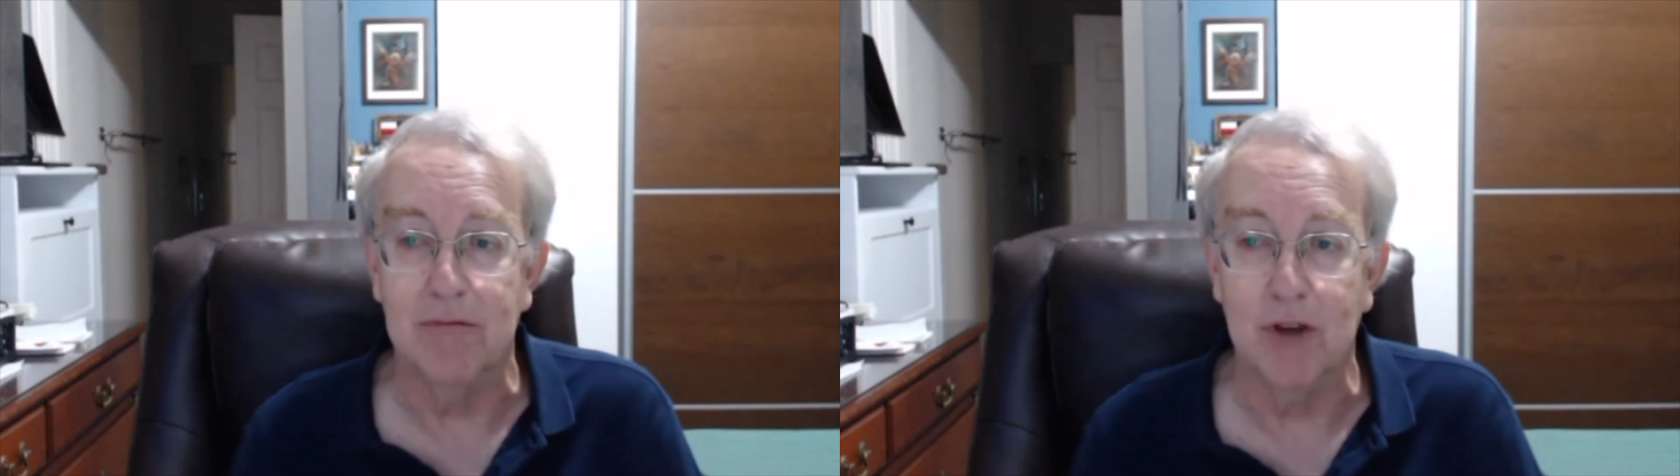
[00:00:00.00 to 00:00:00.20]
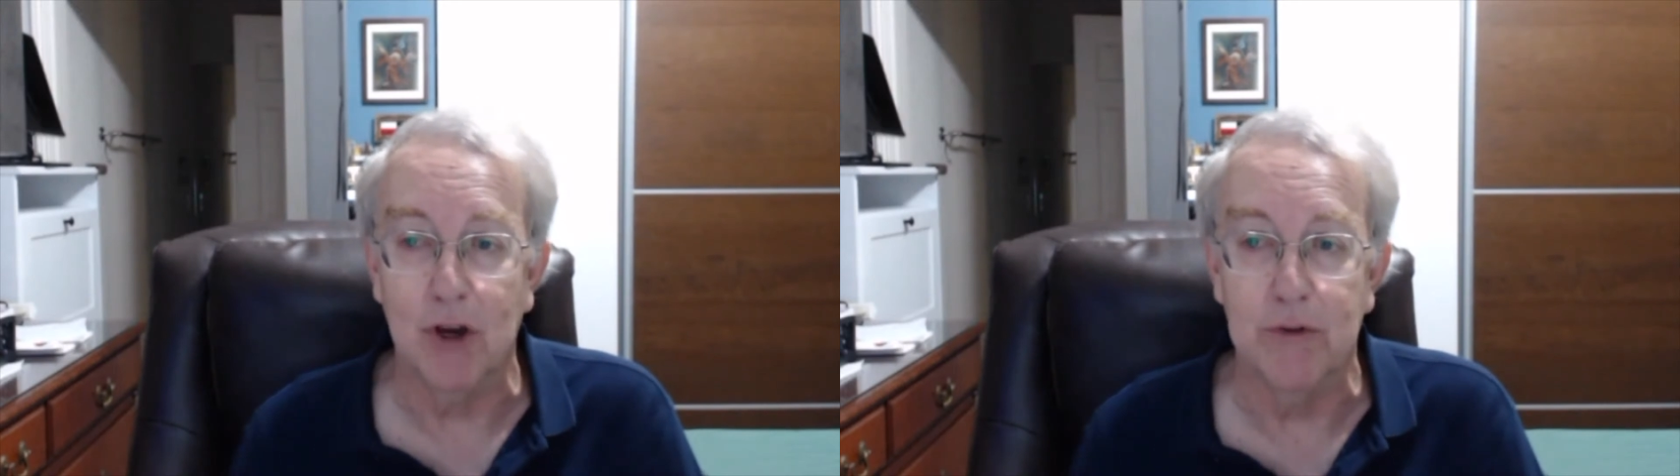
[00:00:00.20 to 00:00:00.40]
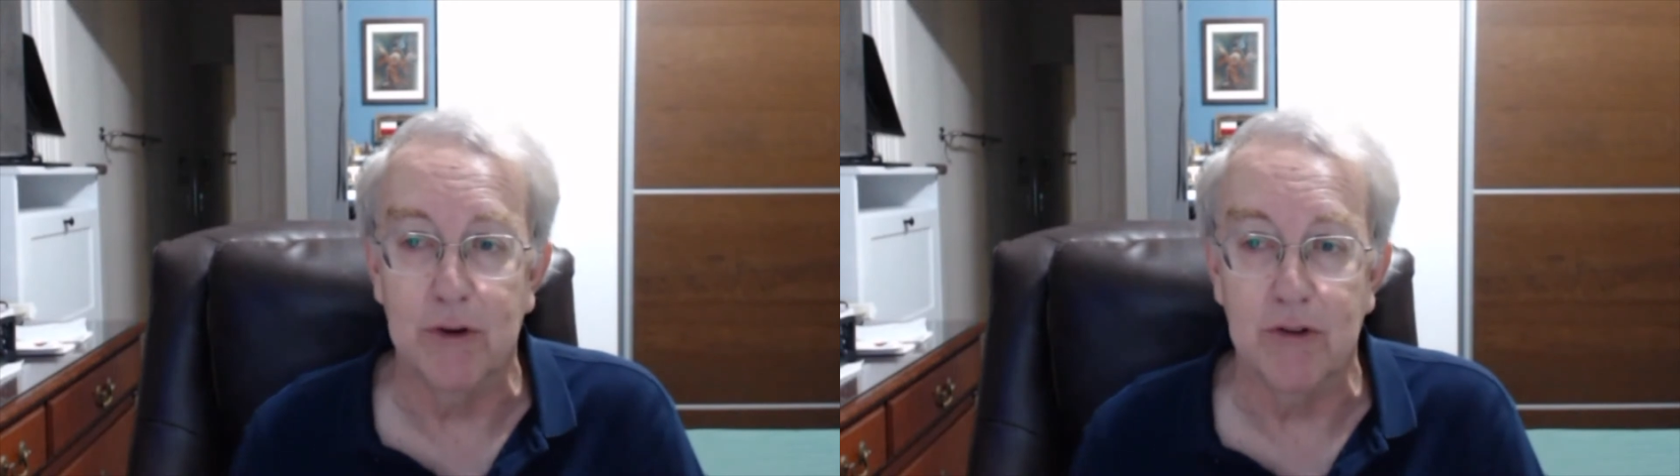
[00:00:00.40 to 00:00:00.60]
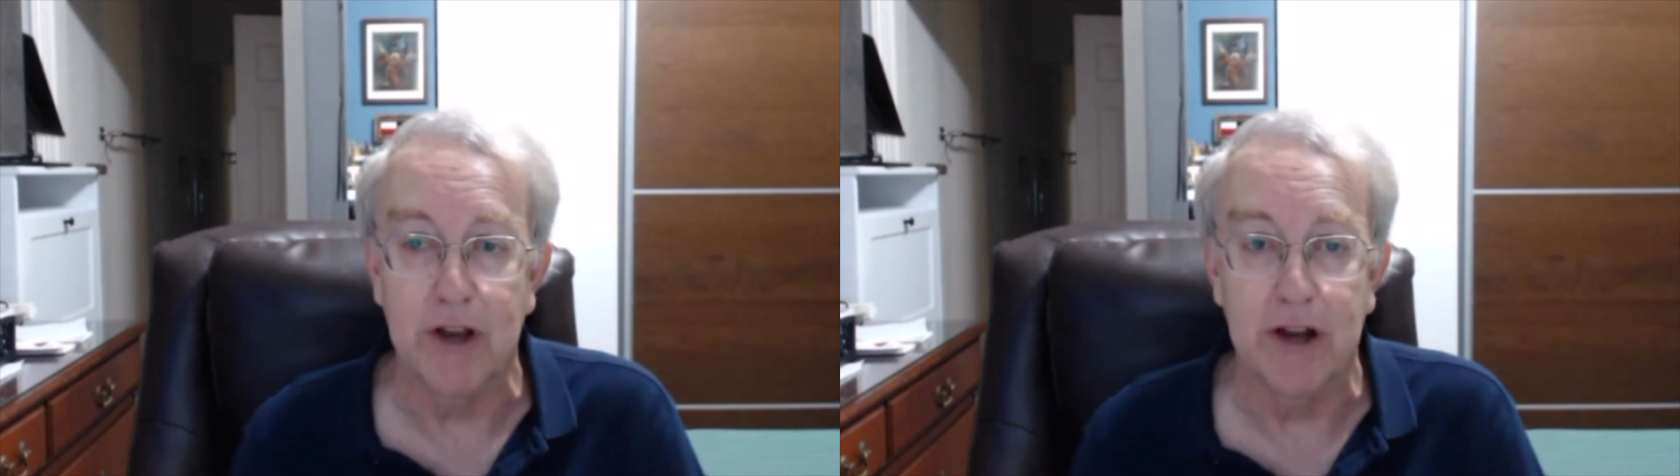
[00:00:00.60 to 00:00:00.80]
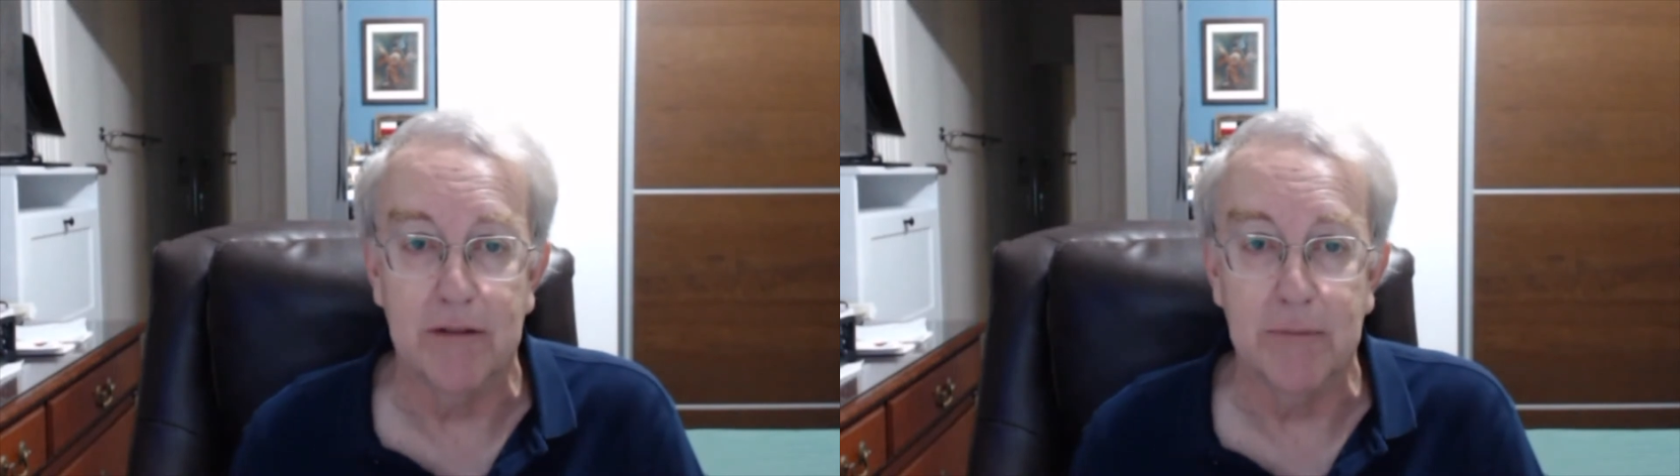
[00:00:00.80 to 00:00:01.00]
COVID or
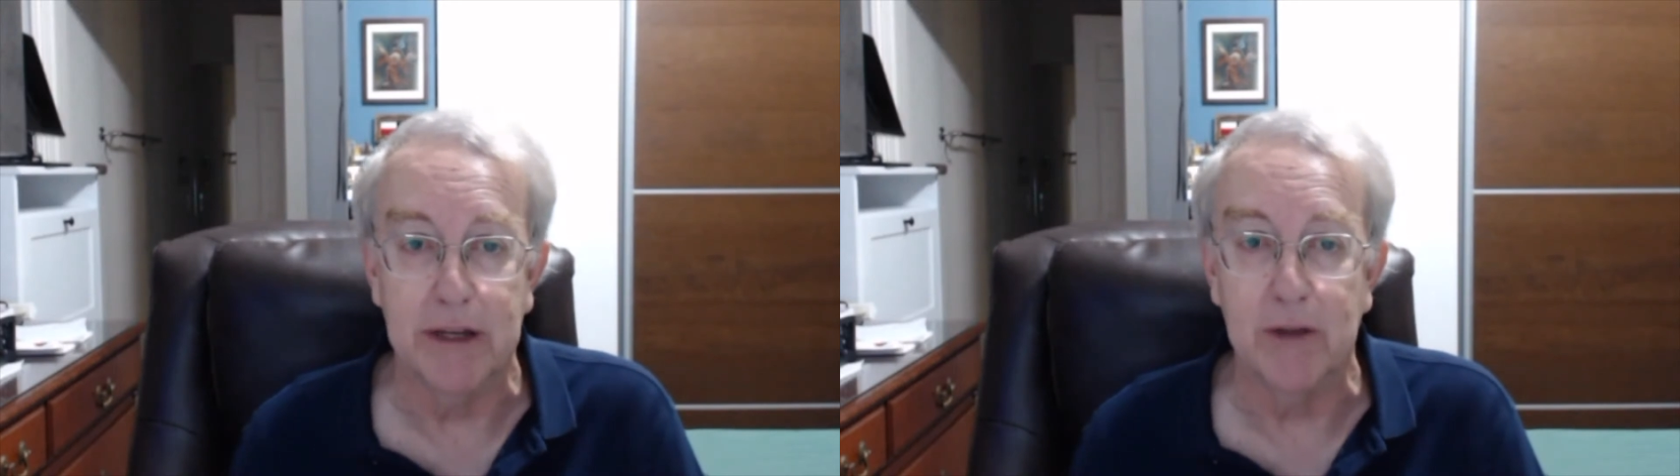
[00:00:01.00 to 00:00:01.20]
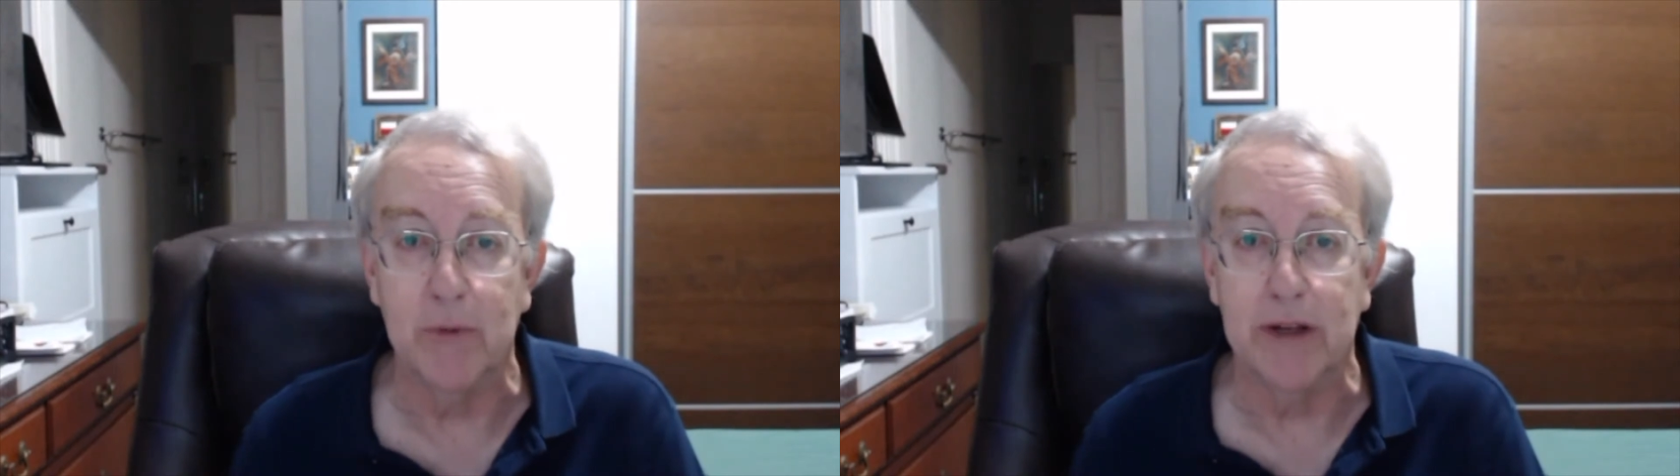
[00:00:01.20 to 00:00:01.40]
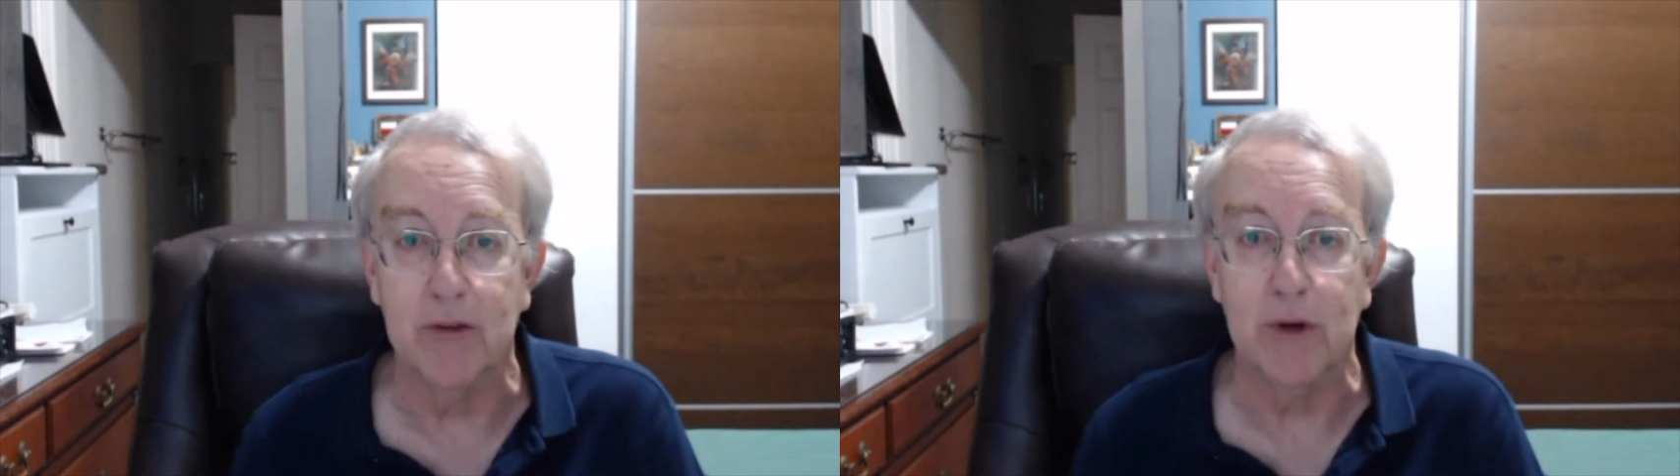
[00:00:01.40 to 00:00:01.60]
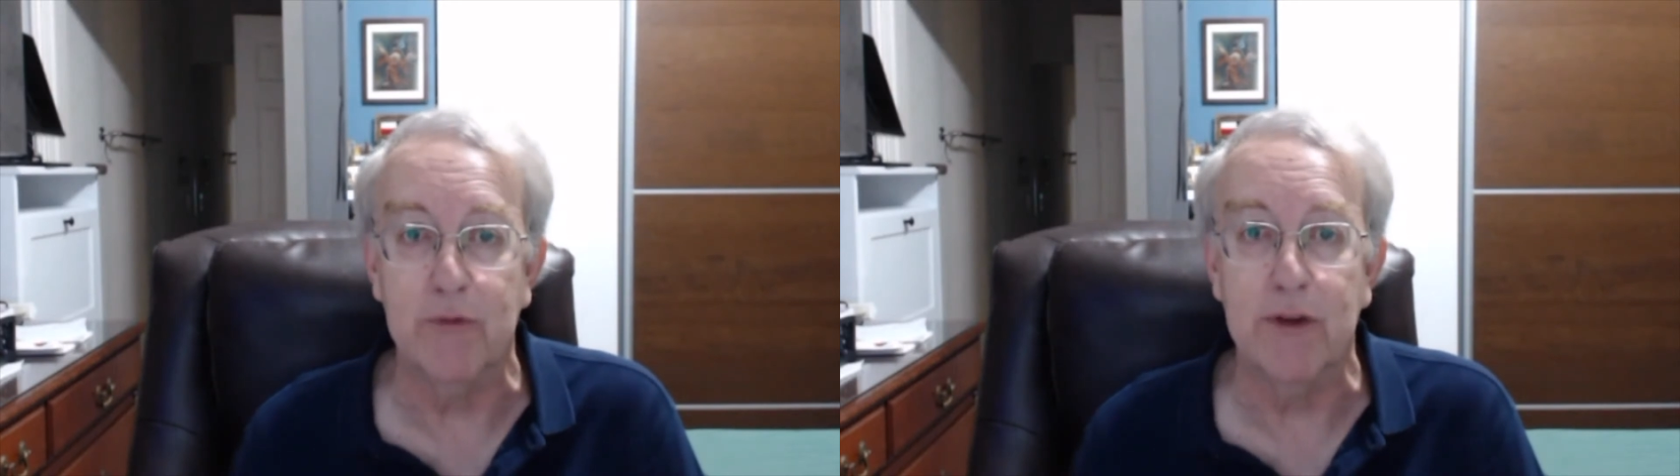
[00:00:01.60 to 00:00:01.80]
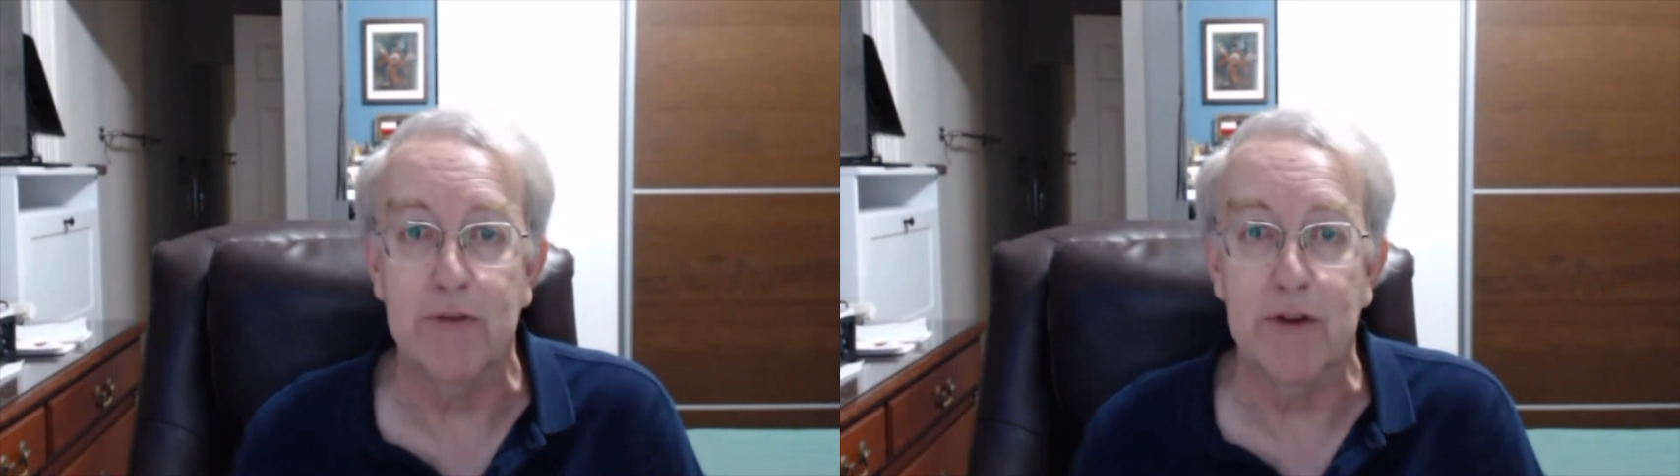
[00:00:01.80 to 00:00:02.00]
not, but anyway,
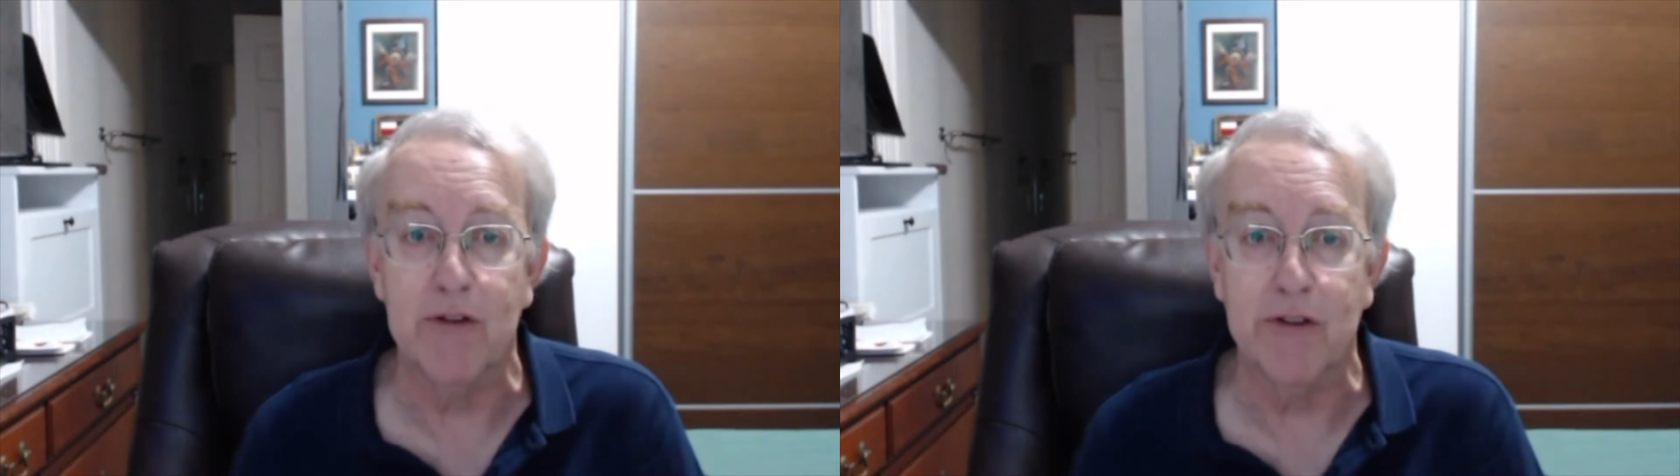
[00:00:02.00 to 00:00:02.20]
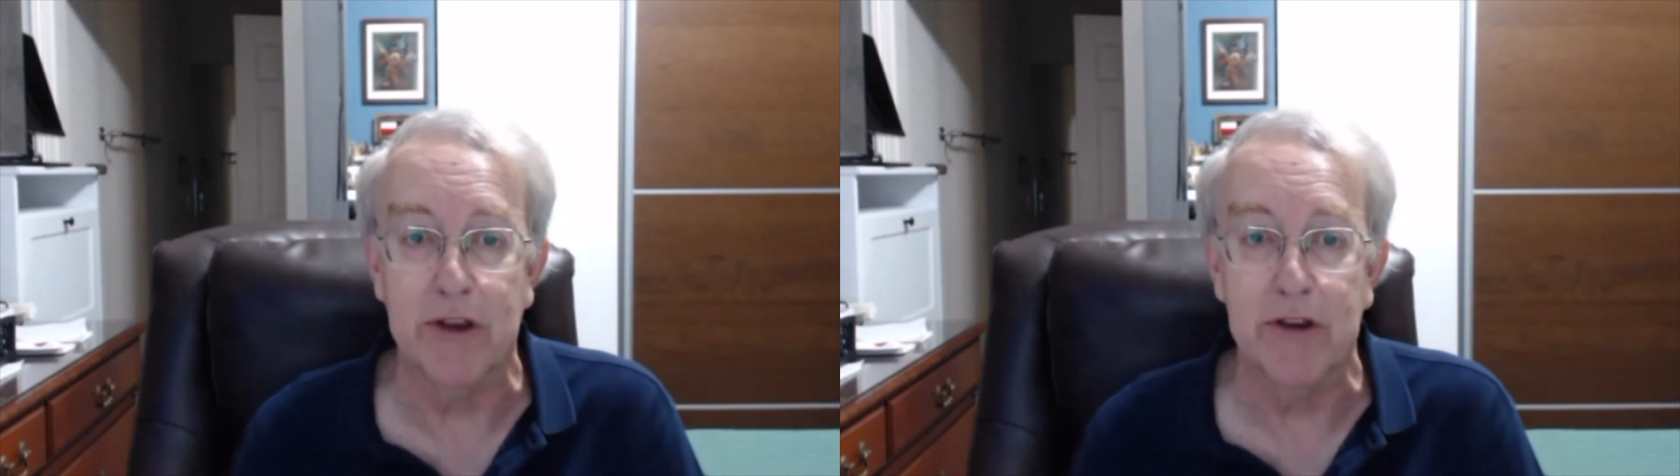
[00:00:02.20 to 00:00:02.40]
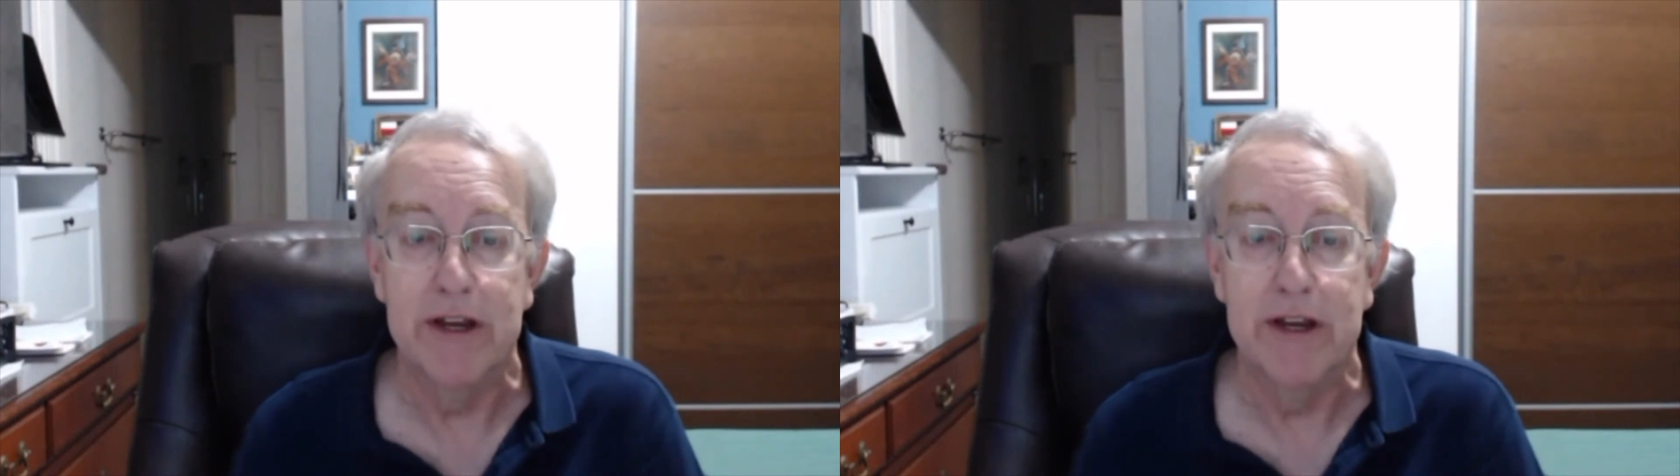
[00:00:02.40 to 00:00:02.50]
25 years there.